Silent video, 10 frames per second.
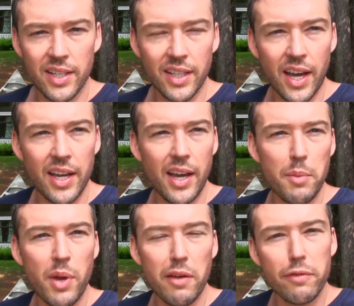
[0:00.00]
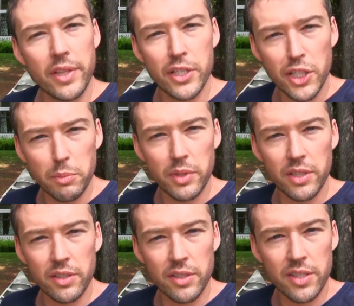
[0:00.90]
Like I, I pay for the cheap
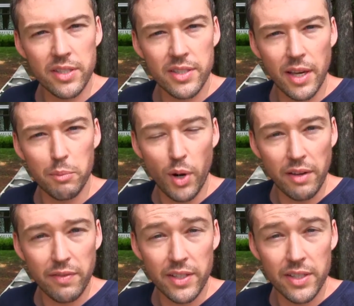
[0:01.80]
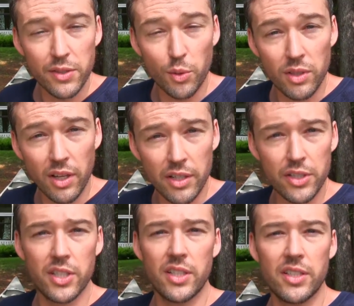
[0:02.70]
meals, say breakfast or
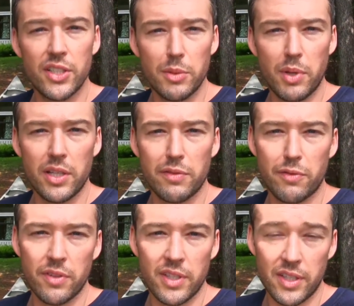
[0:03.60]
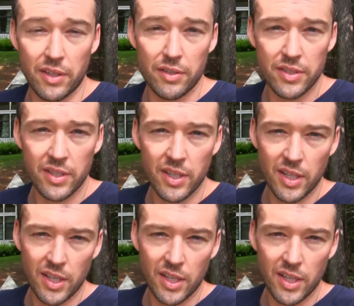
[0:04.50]
lunch, and she pays for the dinners.